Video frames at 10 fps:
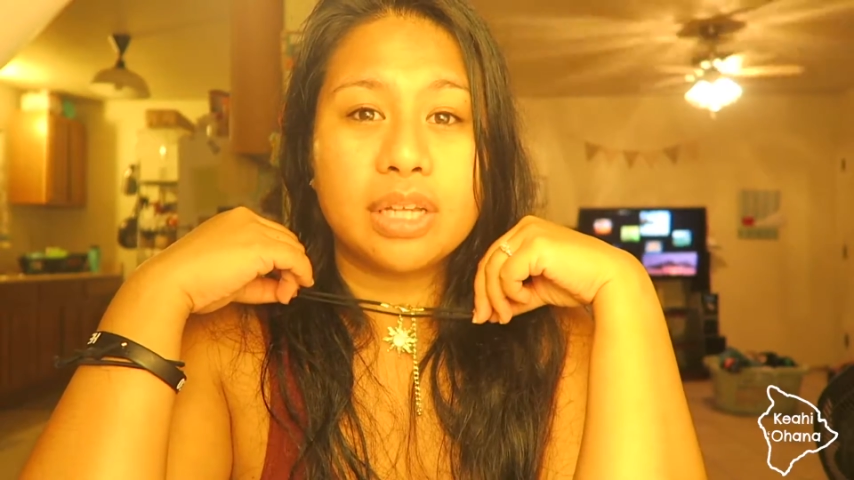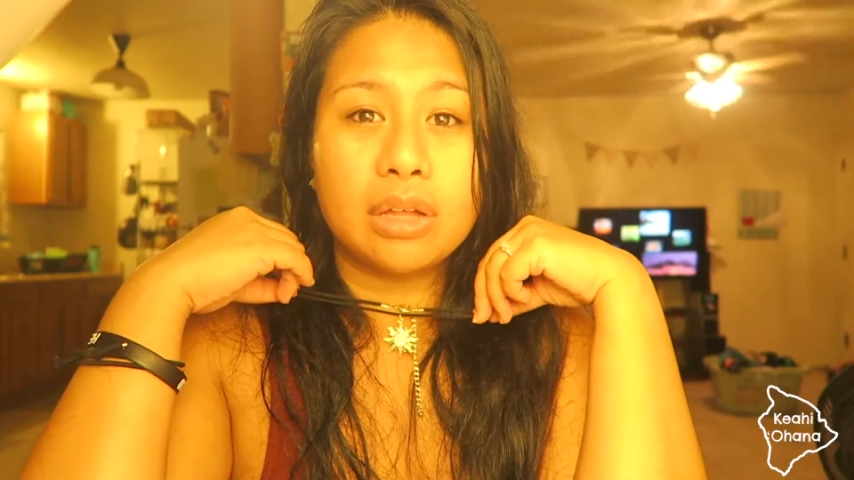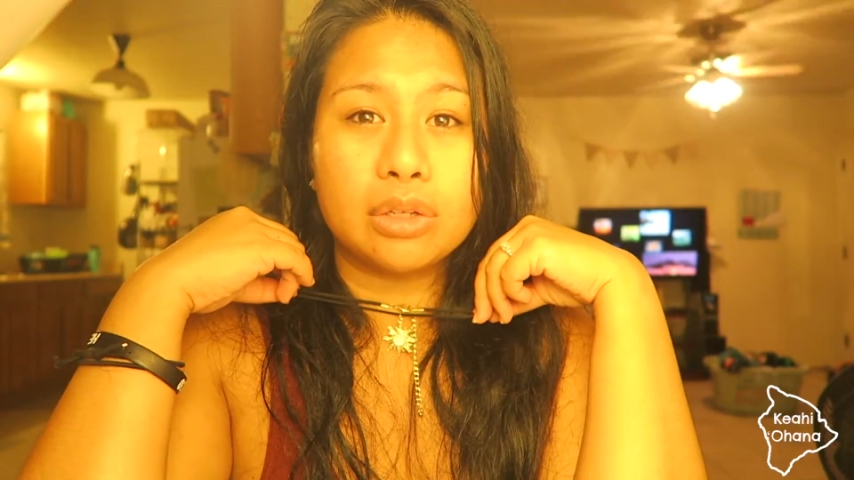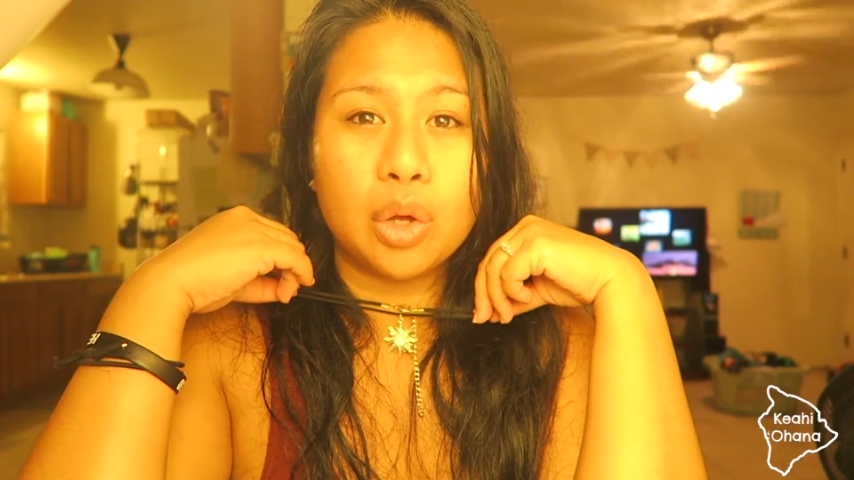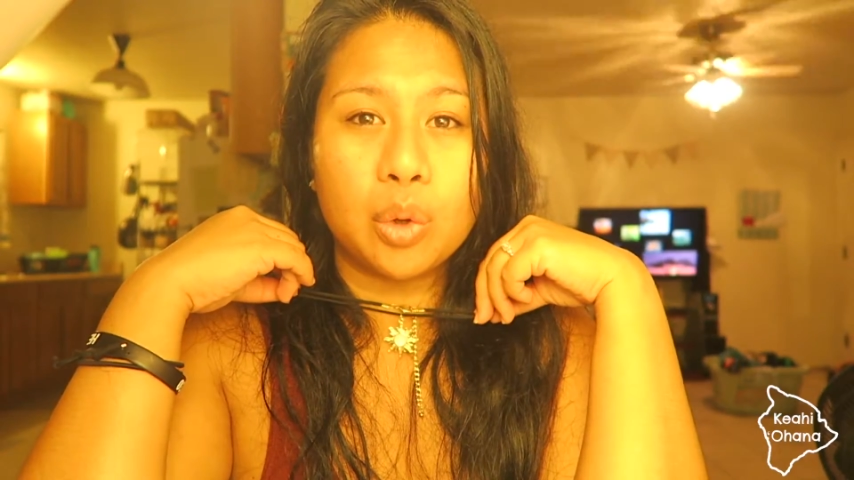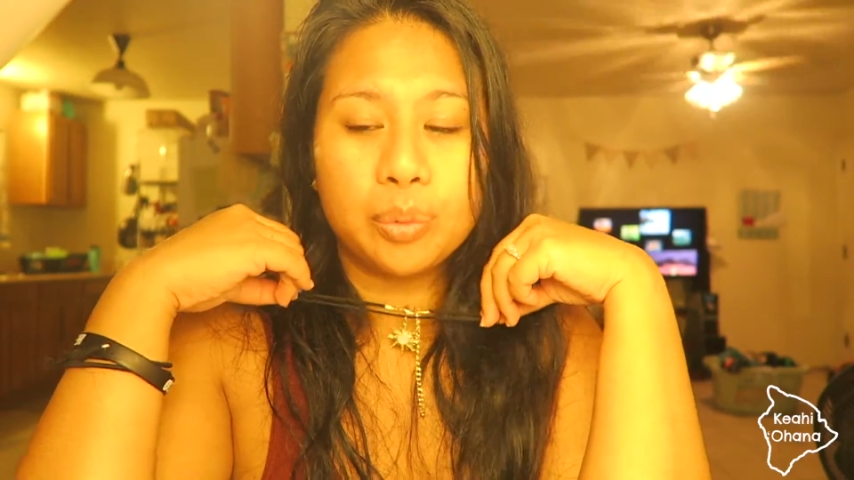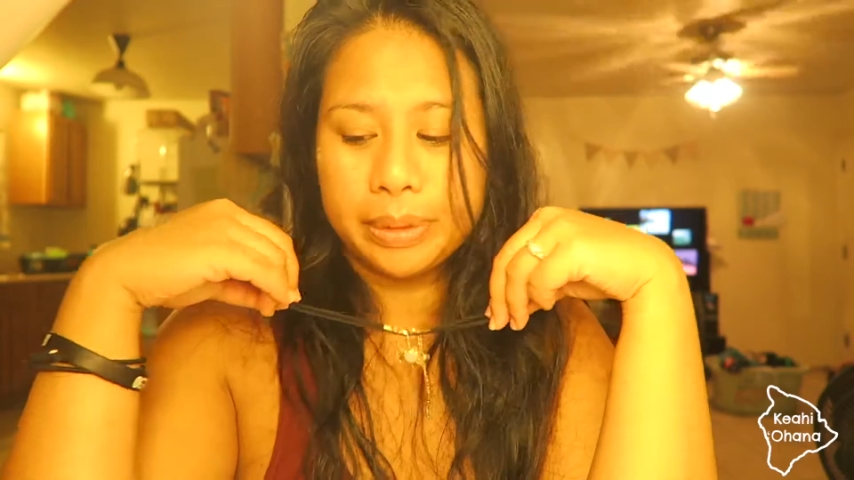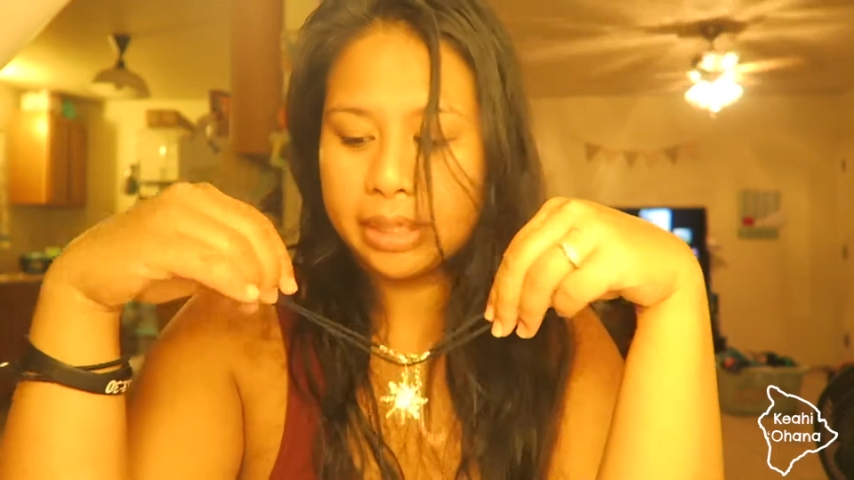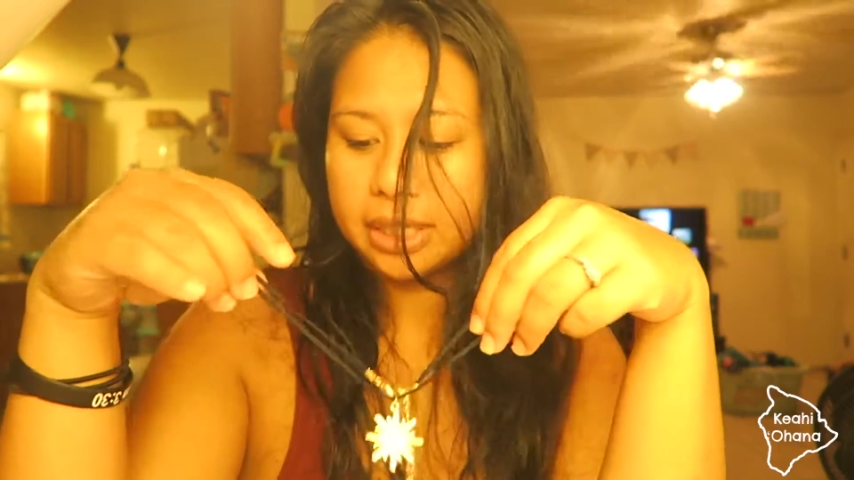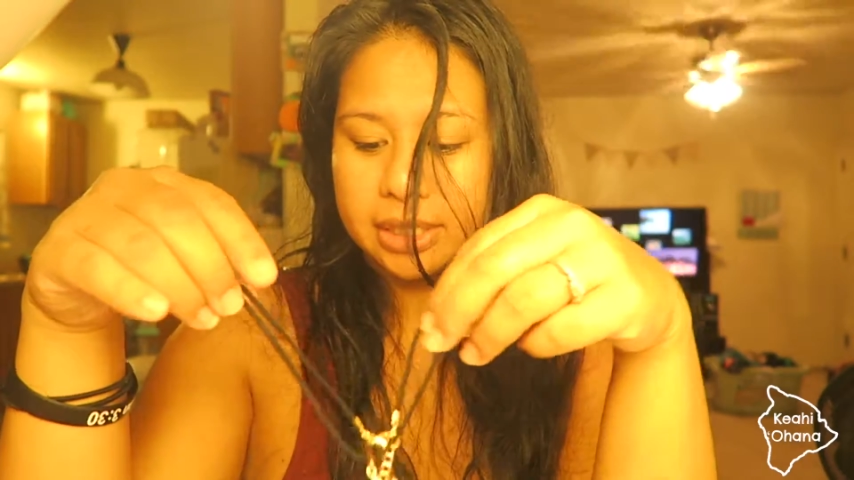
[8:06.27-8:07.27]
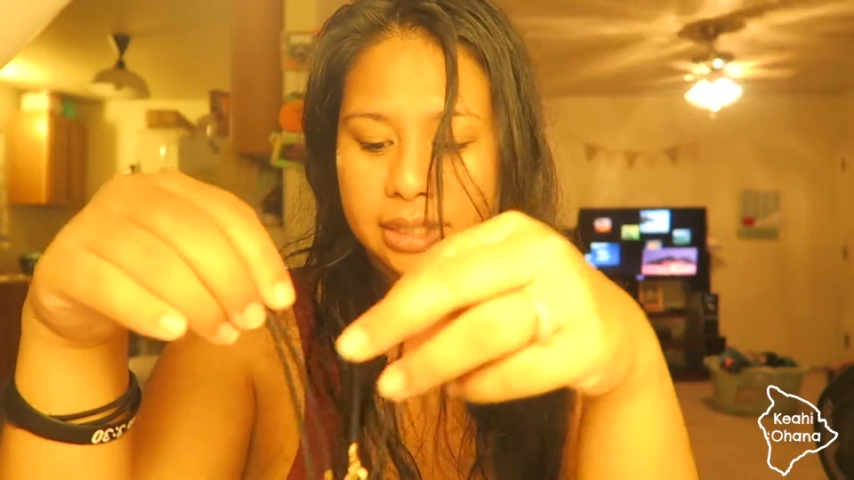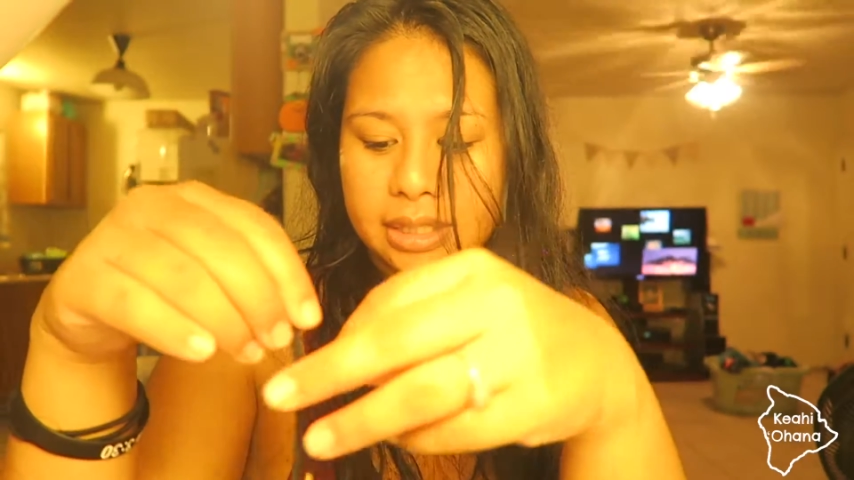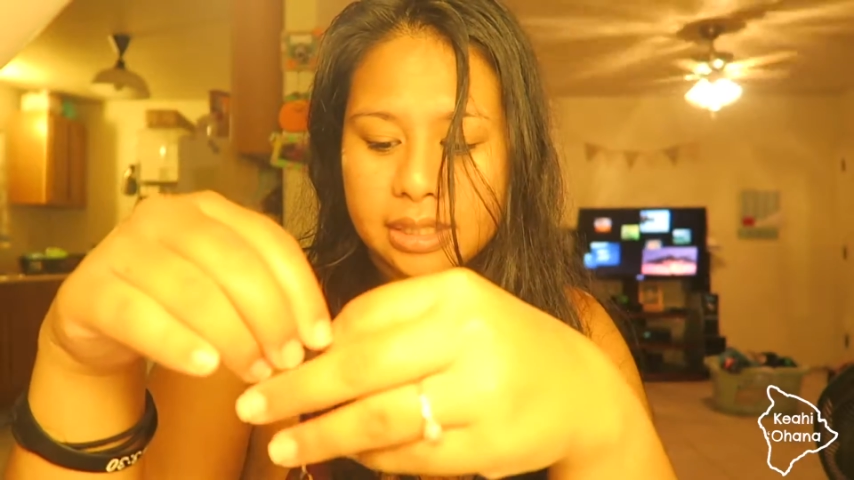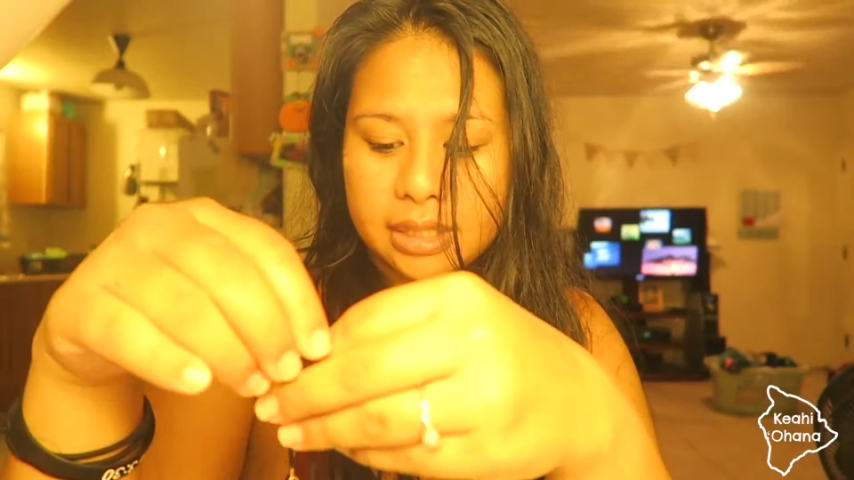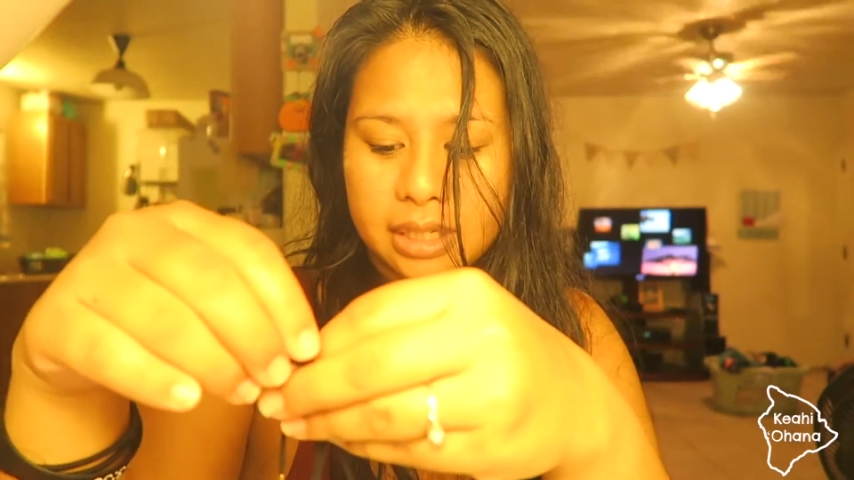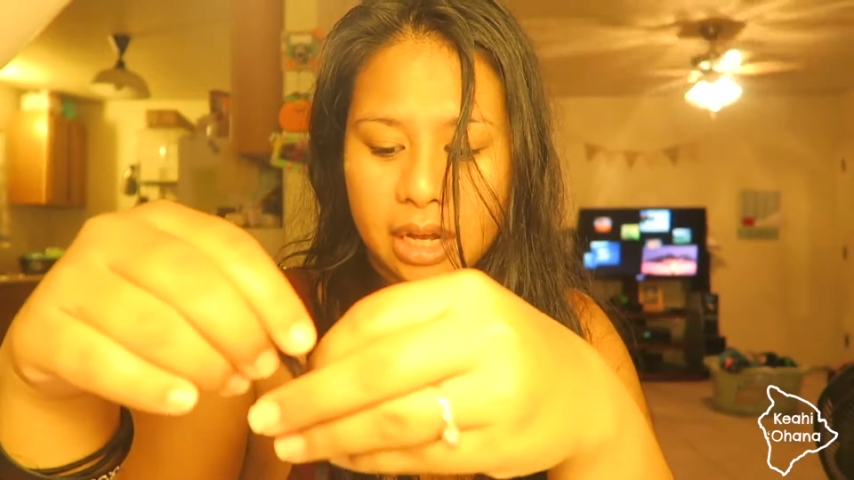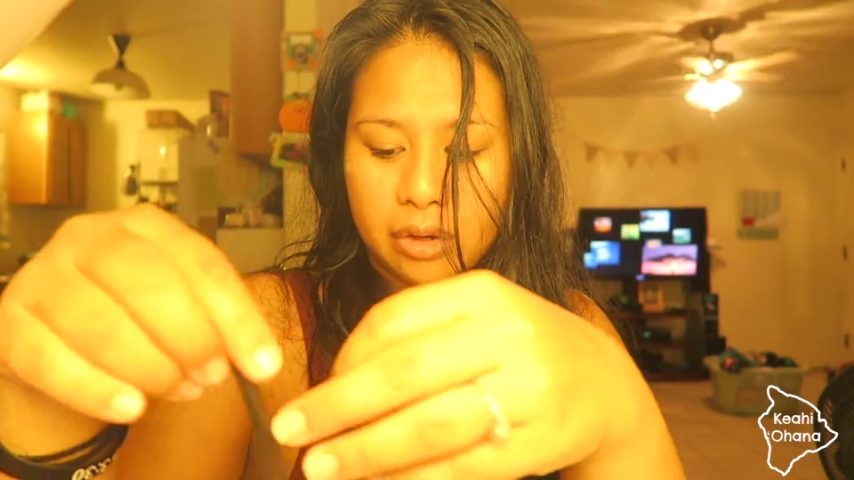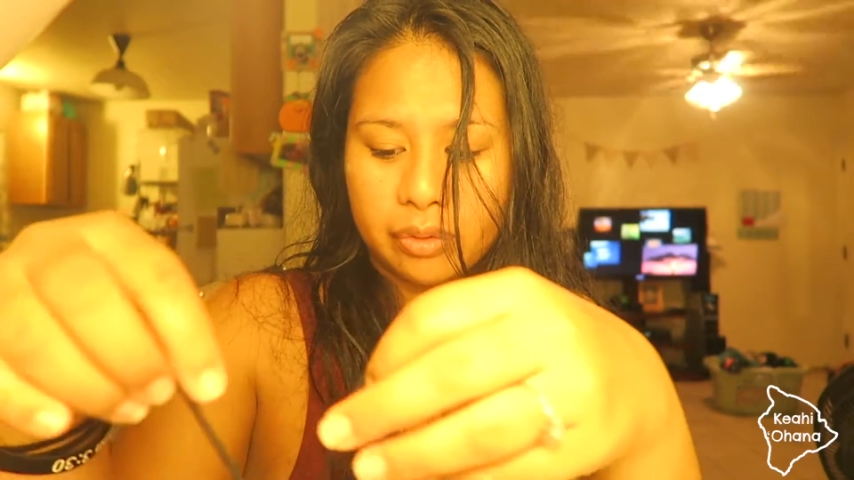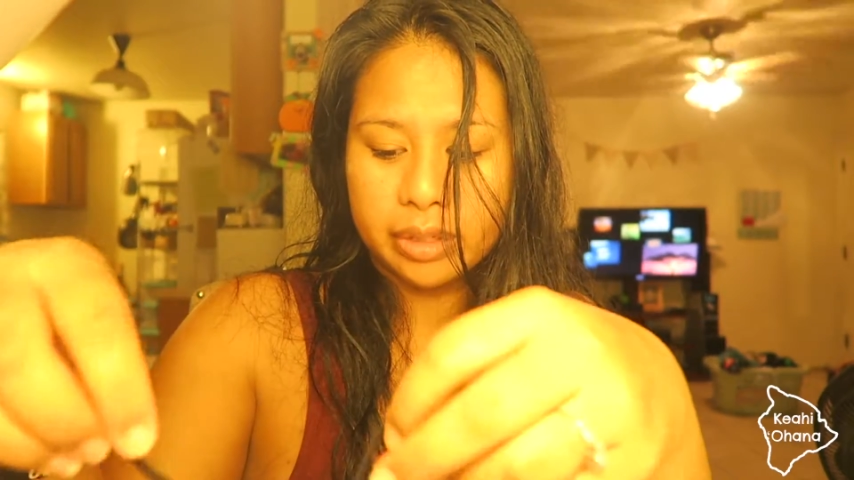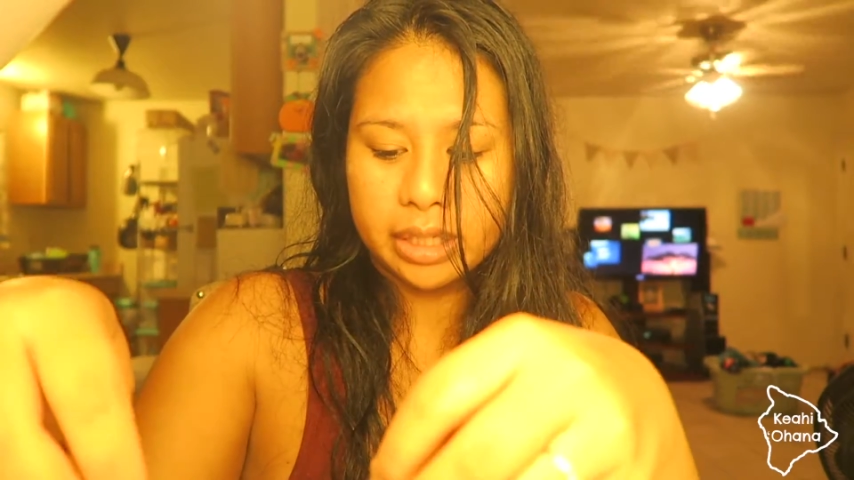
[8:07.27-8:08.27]
down low because it's
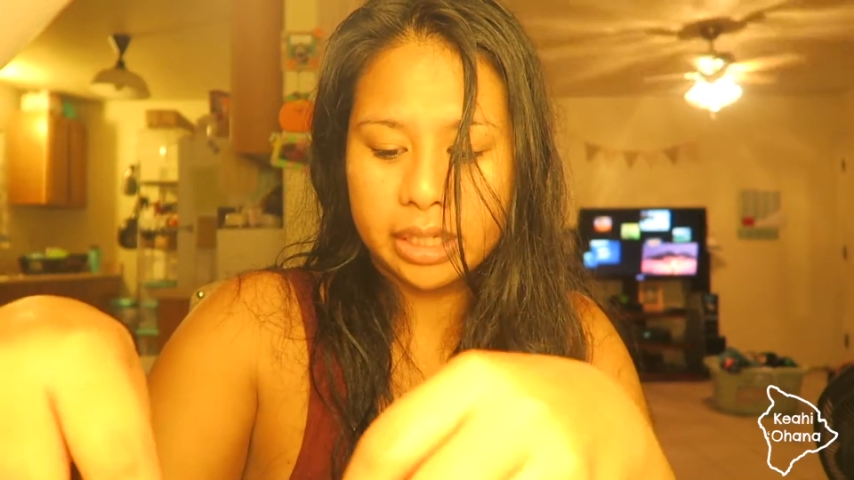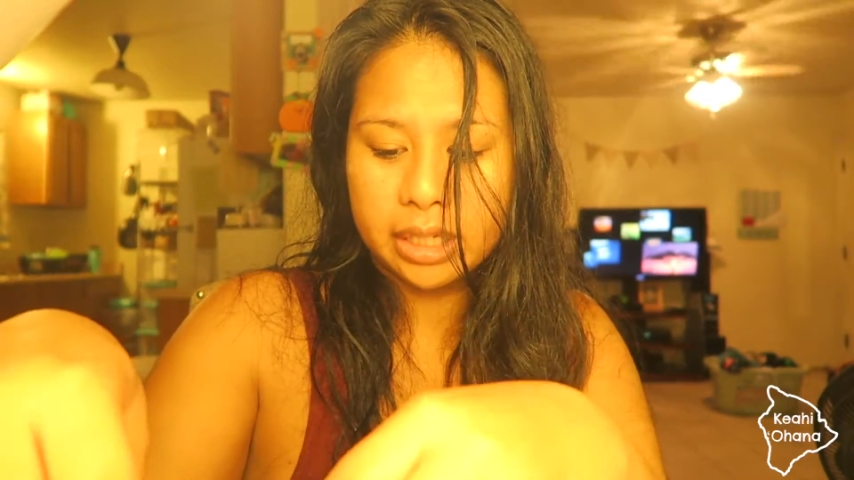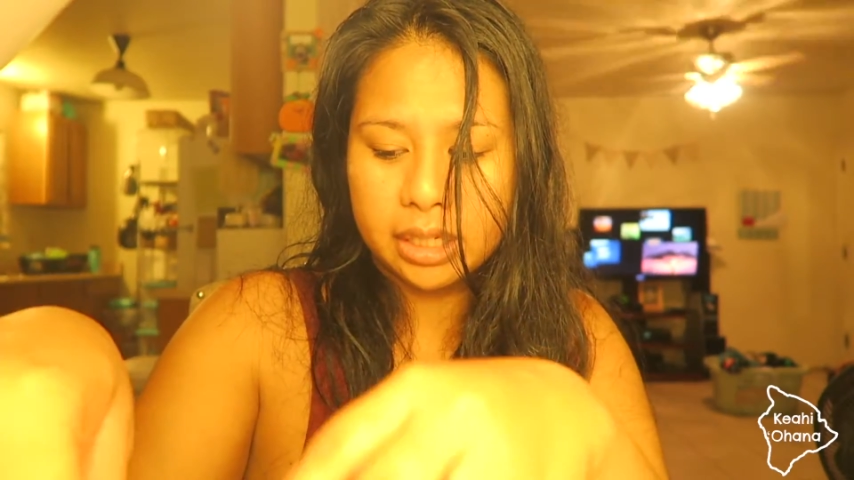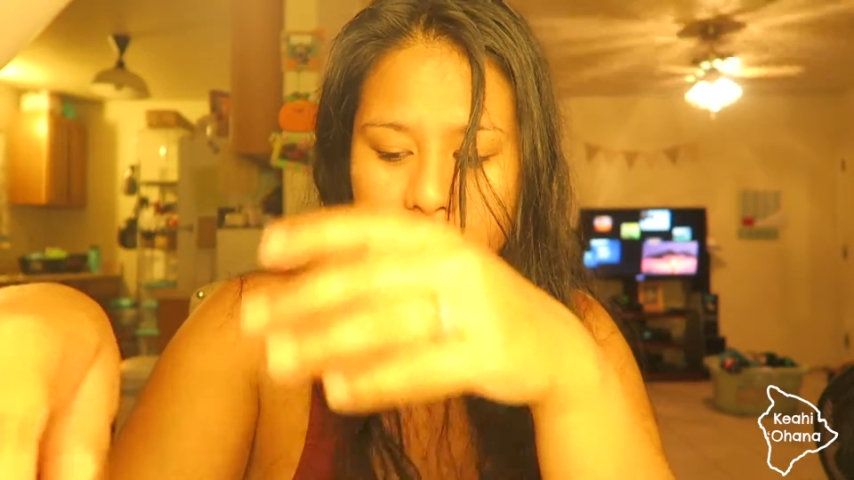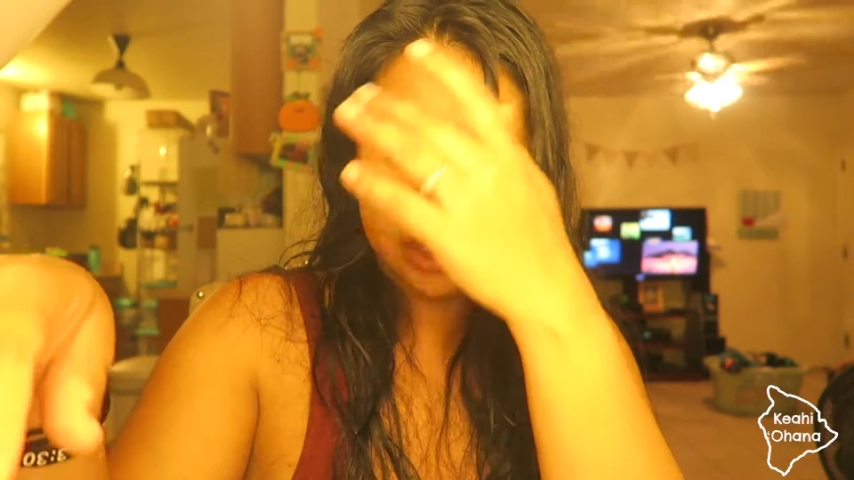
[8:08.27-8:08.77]
not really